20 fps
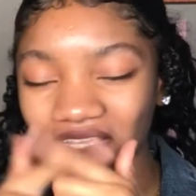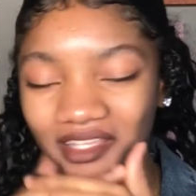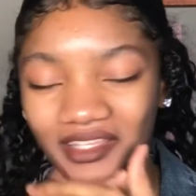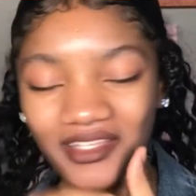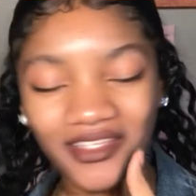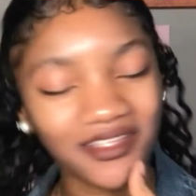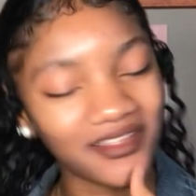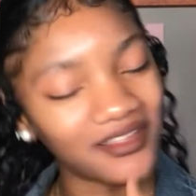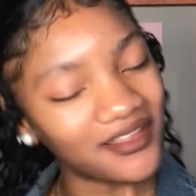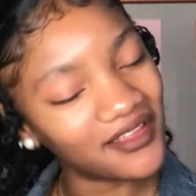
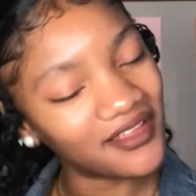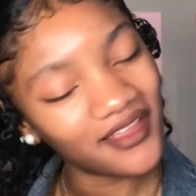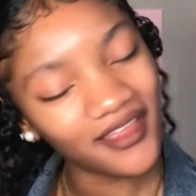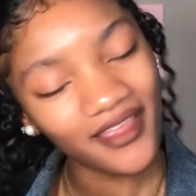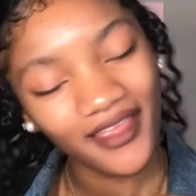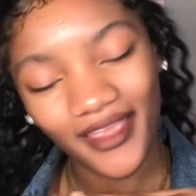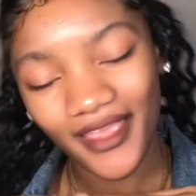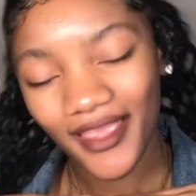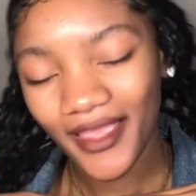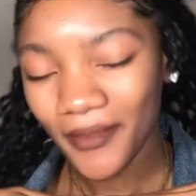about me
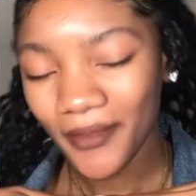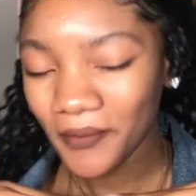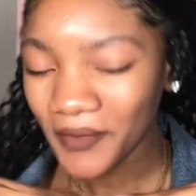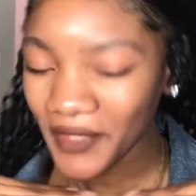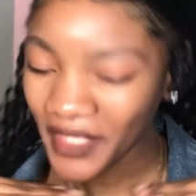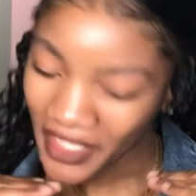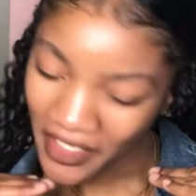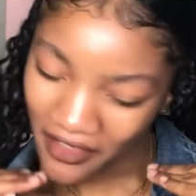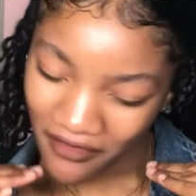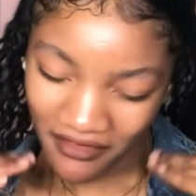now
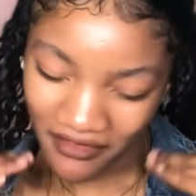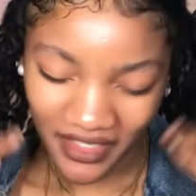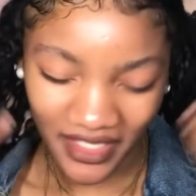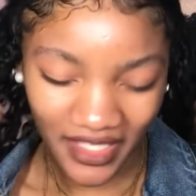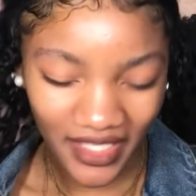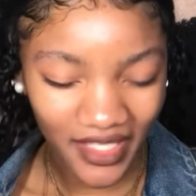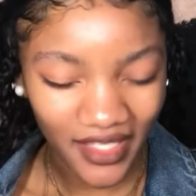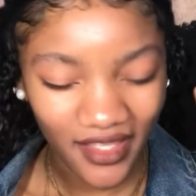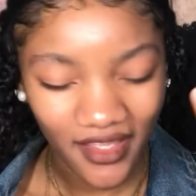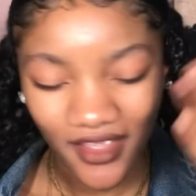when I get
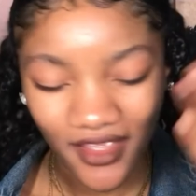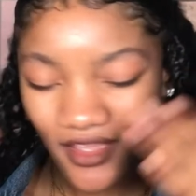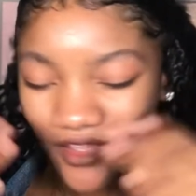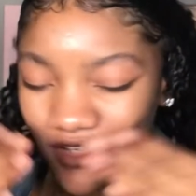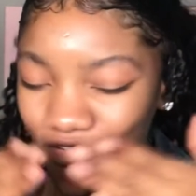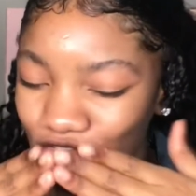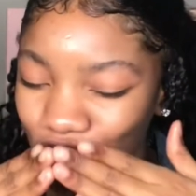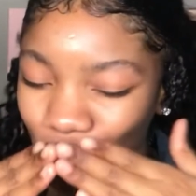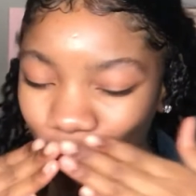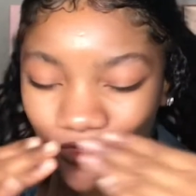thick
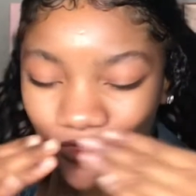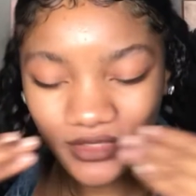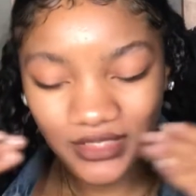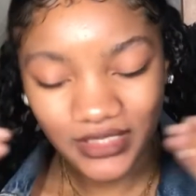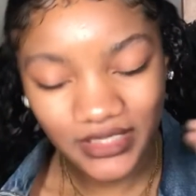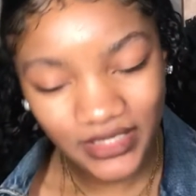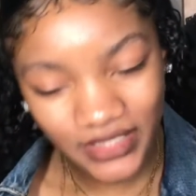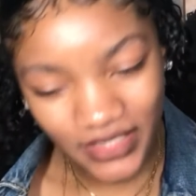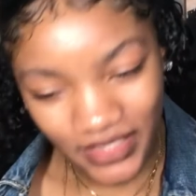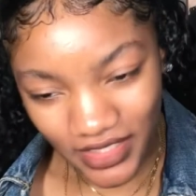thighs,
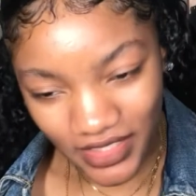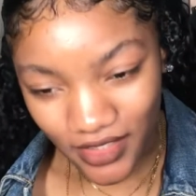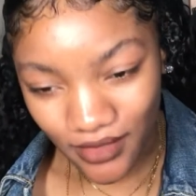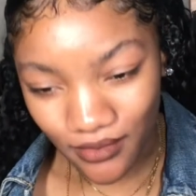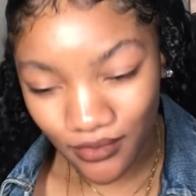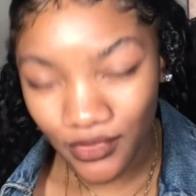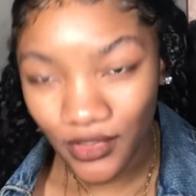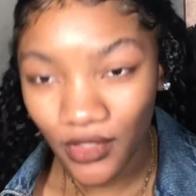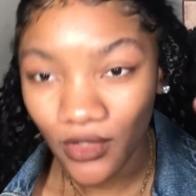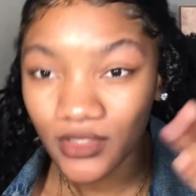okay?
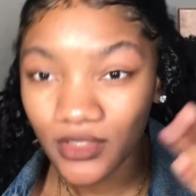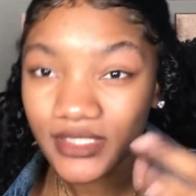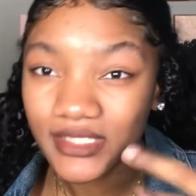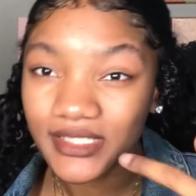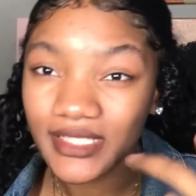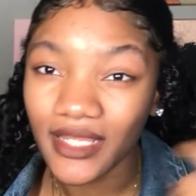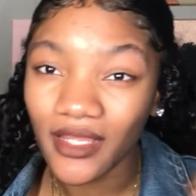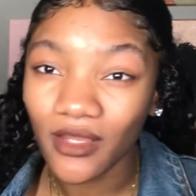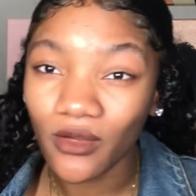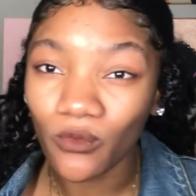
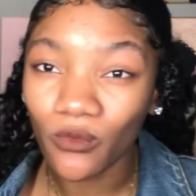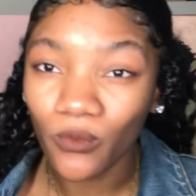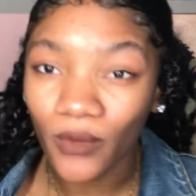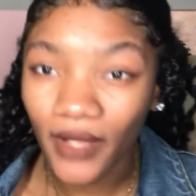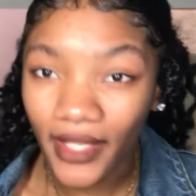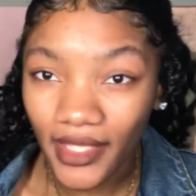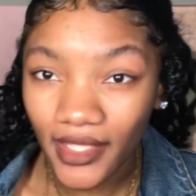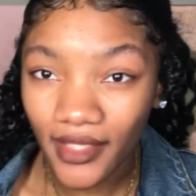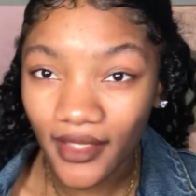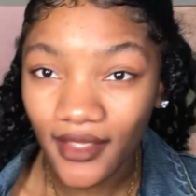Don't
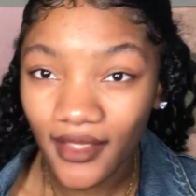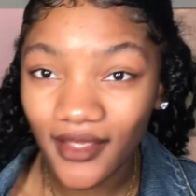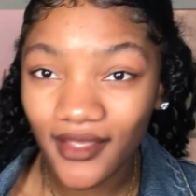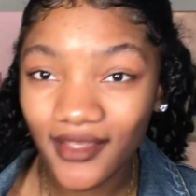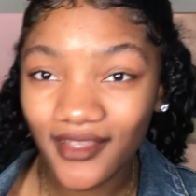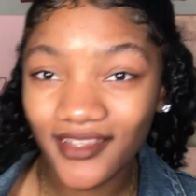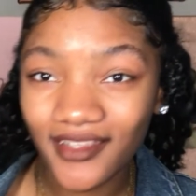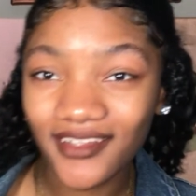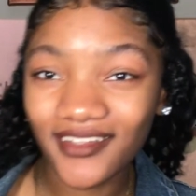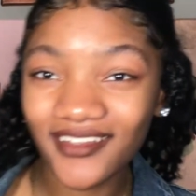do it.
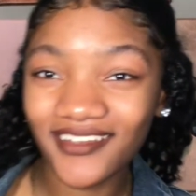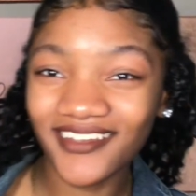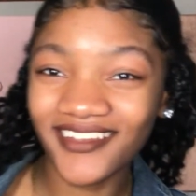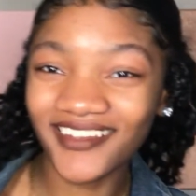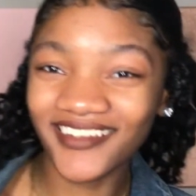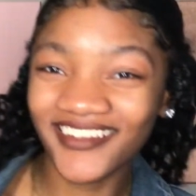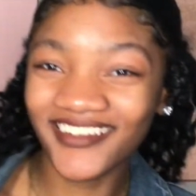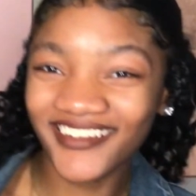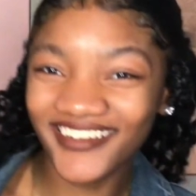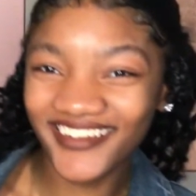
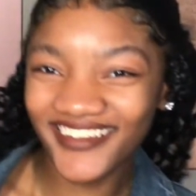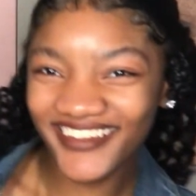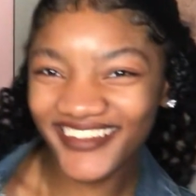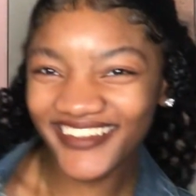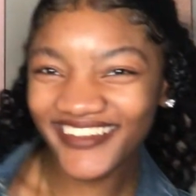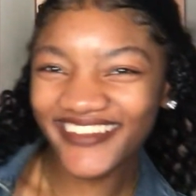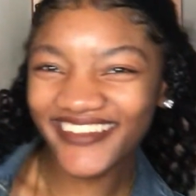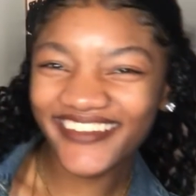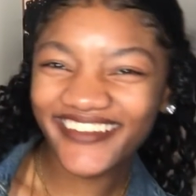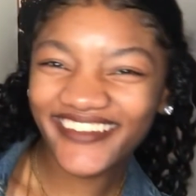Don't do
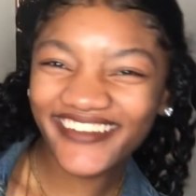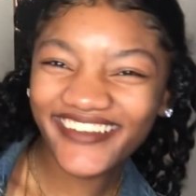it.